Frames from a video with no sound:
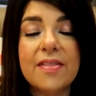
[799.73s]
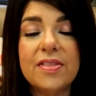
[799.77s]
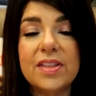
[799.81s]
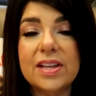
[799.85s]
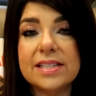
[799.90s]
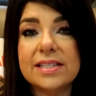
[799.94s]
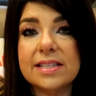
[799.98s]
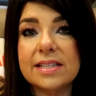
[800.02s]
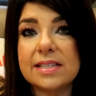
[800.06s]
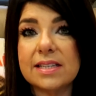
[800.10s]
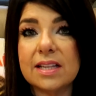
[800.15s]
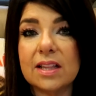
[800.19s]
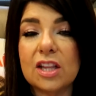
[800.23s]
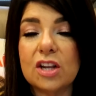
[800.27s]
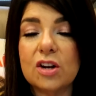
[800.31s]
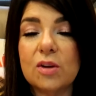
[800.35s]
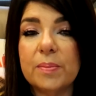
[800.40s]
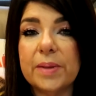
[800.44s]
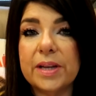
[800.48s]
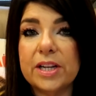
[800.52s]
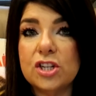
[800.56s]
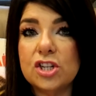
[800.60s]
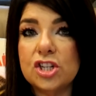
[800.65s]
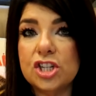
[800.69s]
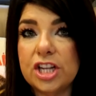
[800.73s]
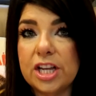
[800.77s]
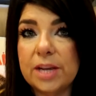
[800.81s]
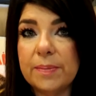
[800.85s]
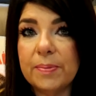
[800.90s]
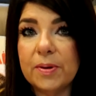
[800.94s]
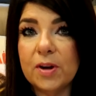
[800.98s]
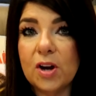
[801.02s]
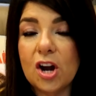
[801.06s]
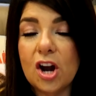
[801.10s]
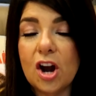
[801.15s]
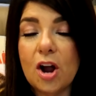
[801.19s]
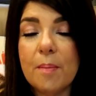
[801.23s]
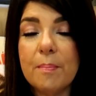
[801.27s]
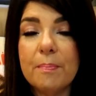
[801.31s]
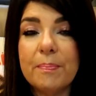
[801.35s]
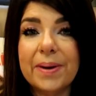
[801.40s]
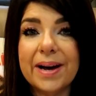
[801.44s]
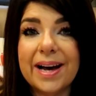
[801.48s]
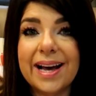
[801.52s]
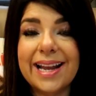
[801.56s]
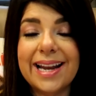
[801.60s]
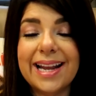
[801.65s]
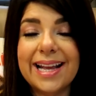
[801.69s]
This is a little bit cheaper,
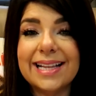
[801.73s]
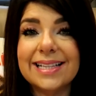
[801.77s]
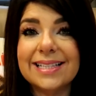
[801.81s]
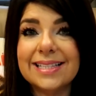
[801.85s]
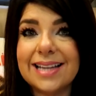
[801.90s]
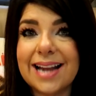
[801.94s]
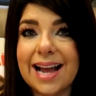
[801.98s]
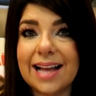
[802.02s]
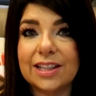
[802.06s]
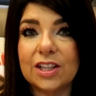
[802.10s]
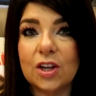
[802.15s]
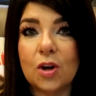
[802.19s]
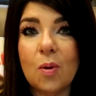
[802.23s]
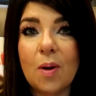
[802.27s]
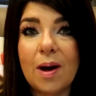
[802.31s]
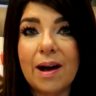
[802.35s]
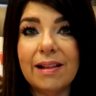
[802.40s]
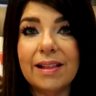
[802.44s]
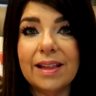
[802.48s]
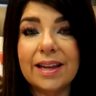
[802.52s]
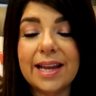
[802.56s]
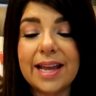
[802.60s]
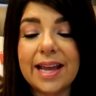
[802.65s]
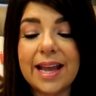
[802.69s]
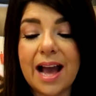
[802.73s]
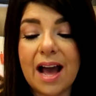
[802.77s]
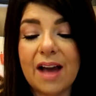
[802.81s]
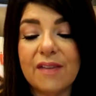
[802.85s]
but it's not the quality.